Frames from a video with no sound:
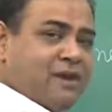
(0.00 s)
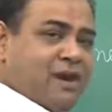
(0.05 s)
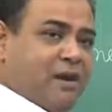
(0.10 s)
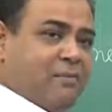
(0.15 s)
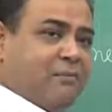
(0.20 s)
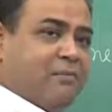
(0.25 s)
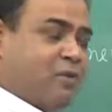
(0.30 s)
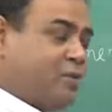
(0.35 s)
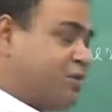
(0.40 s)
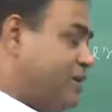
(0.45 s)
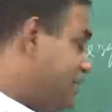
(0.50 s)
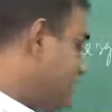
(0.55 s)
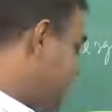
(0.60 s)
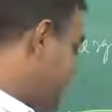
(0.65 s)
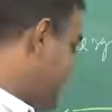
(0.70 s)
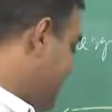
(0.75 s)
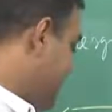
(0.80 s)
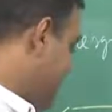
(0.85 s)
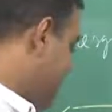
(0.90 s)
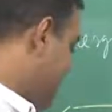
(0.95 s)
half broken
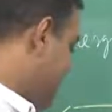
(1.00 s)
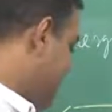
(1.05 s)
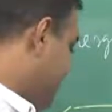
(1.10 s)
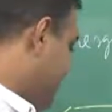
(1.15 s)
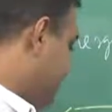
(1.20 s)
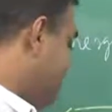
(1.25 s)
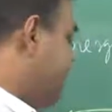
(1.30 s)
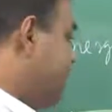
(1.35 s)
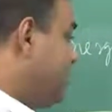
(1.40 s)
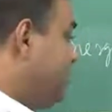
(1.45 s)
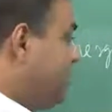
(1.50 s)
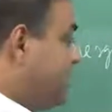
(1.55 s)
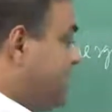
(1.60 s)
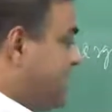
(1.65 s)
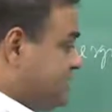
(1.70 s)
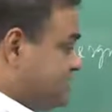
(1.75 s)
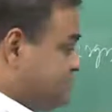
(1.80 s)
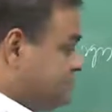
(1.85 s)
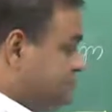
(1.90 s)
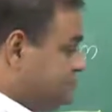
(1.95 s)
thing coming to the liquid
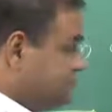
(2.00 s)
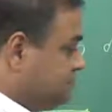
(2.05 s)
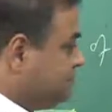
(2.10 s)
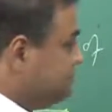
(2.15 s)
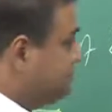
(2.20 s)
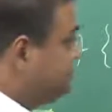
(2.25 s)
atom.